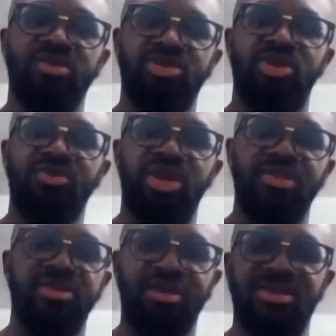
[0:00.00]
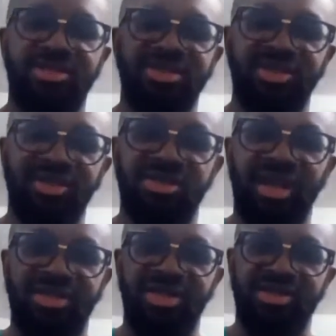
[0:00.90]
So that's
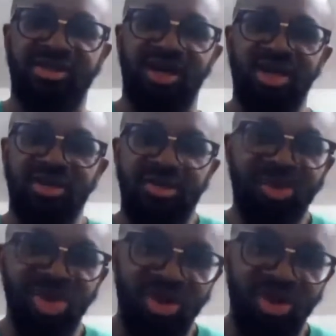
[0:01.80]
just the